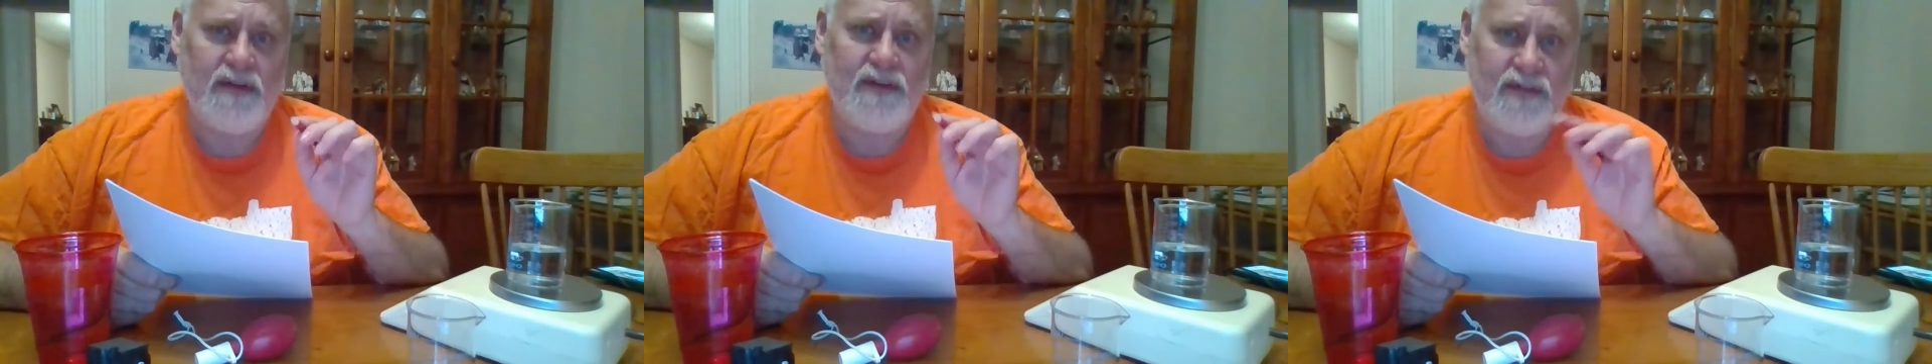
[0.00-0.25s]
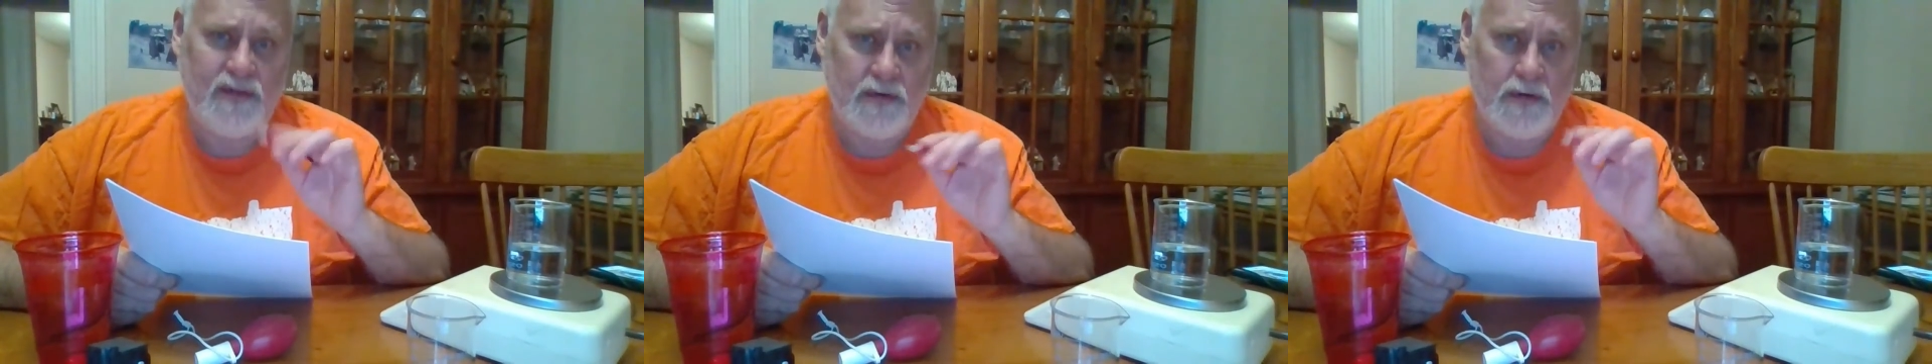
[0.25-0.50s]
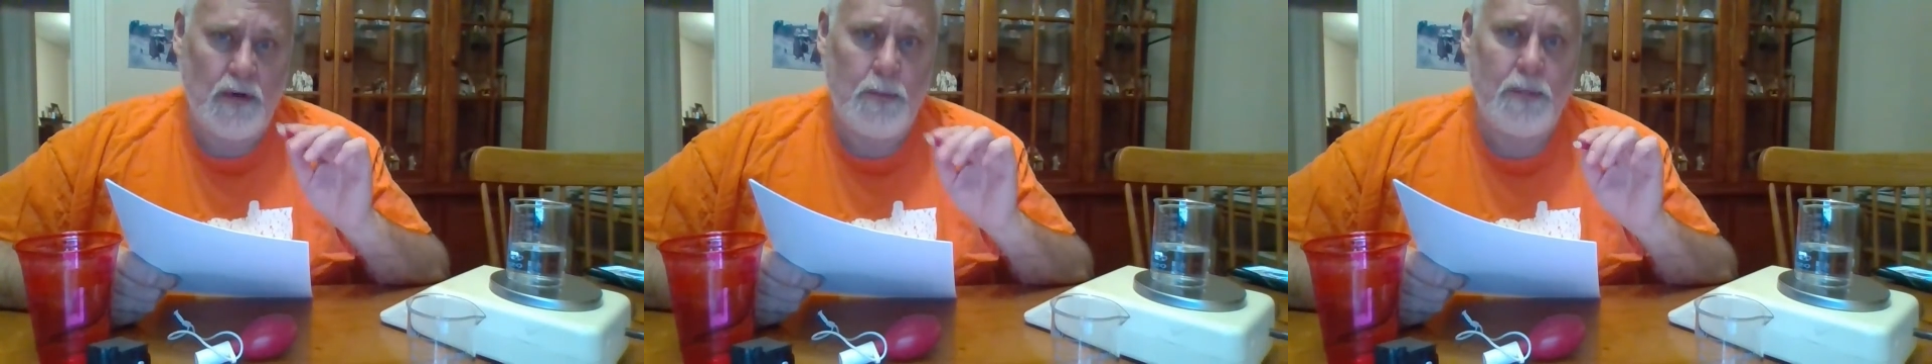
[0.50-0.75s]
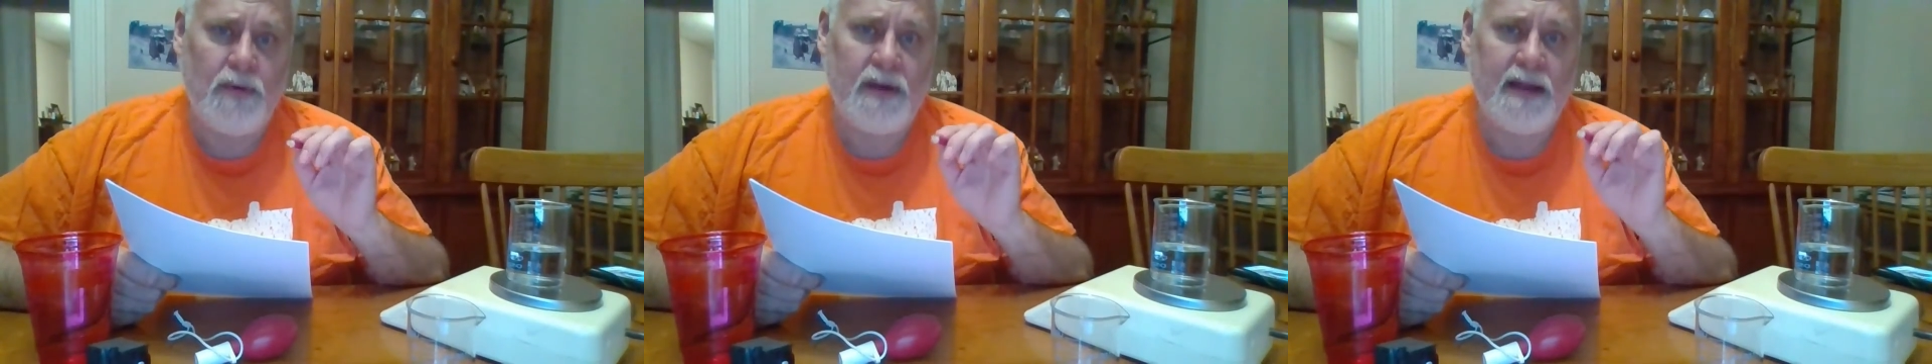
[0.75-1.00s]

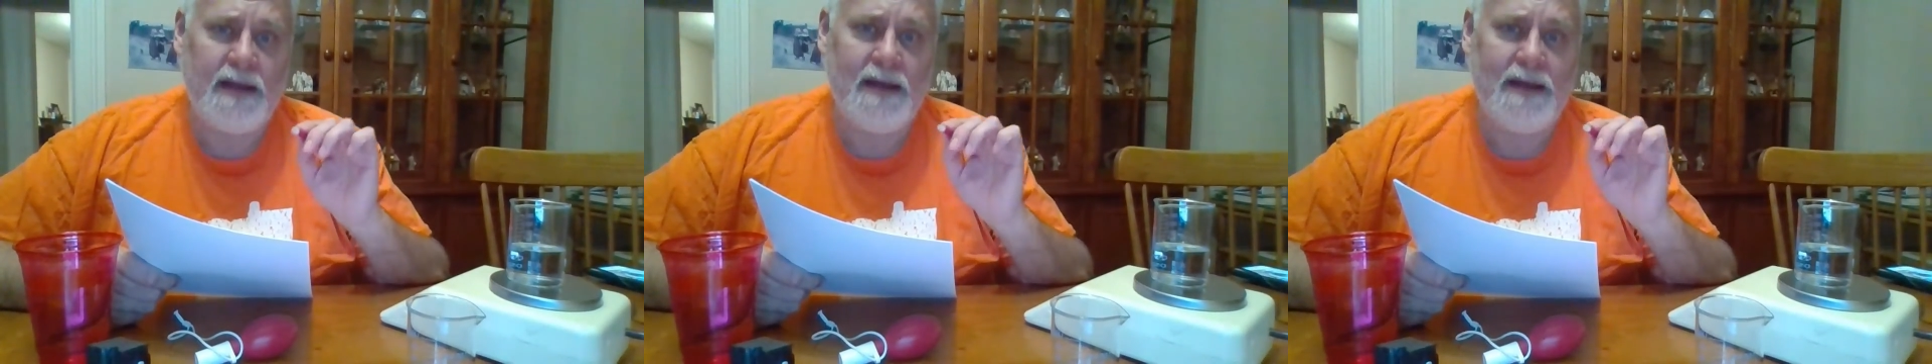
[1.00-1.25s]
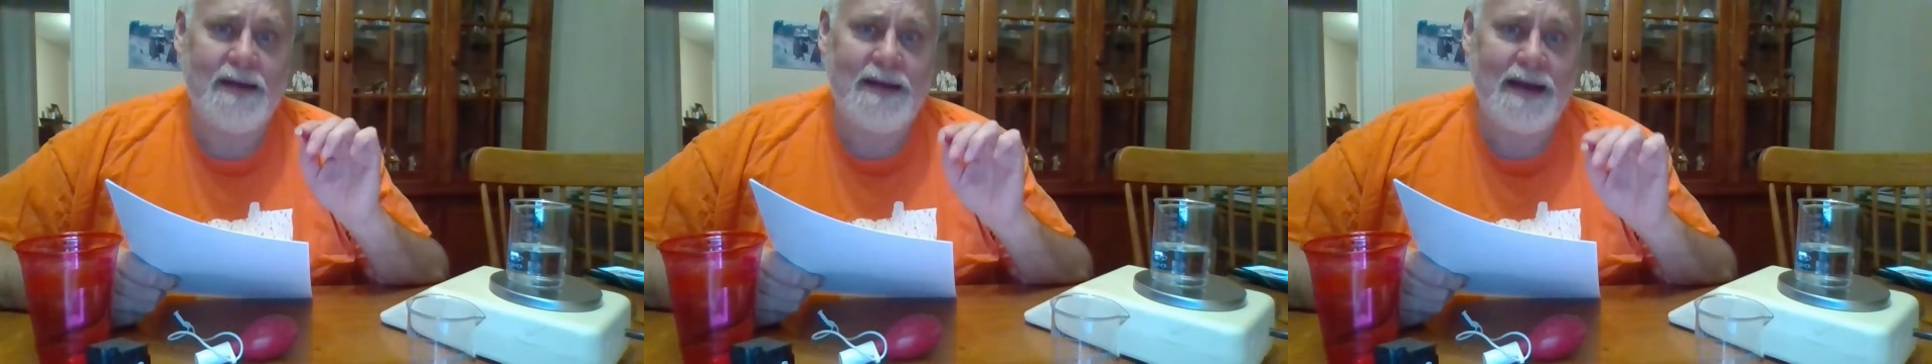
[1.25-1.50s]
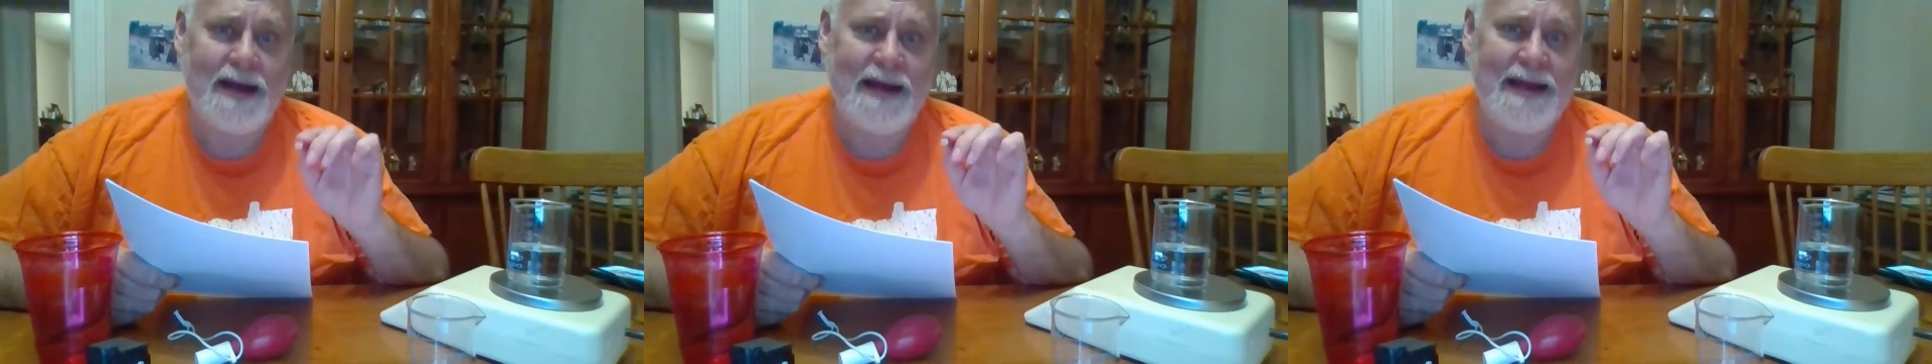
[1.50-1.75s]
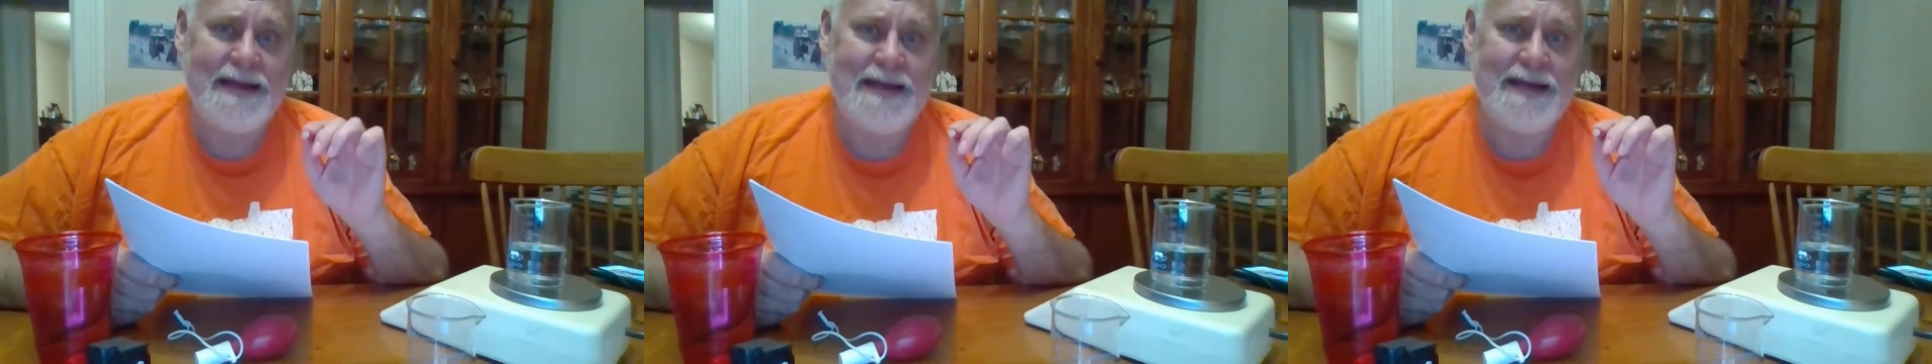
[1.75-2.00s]

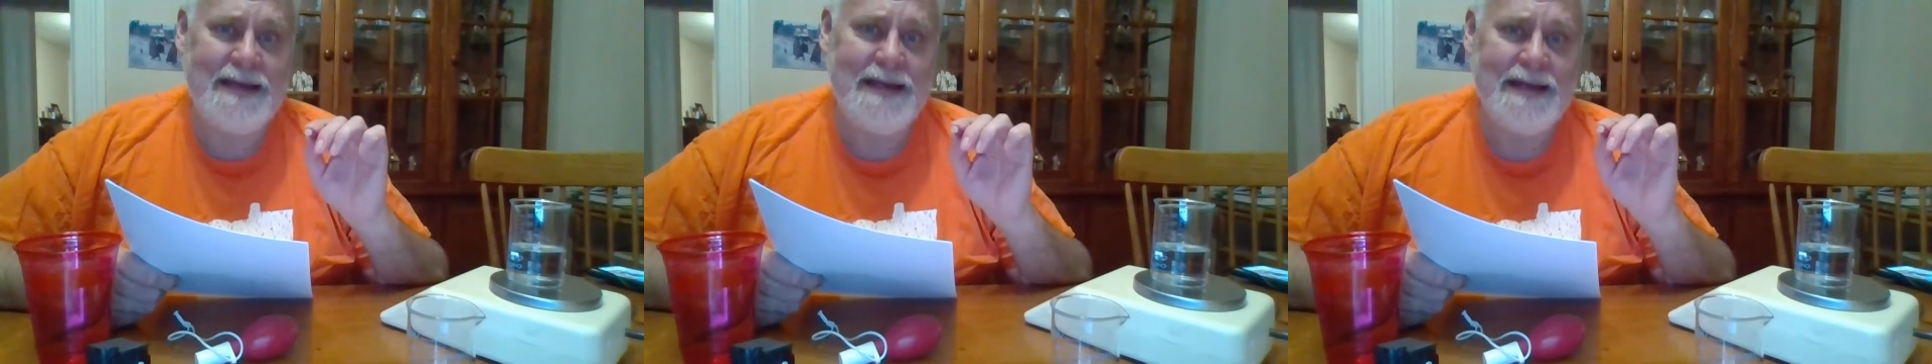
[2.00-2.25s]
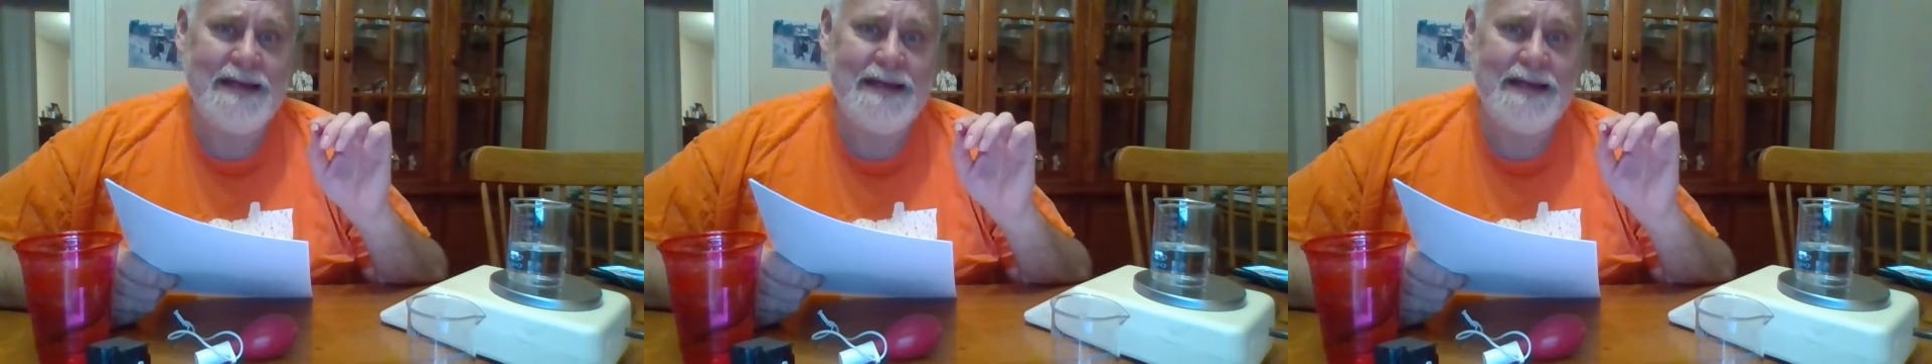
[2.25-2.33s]
0.9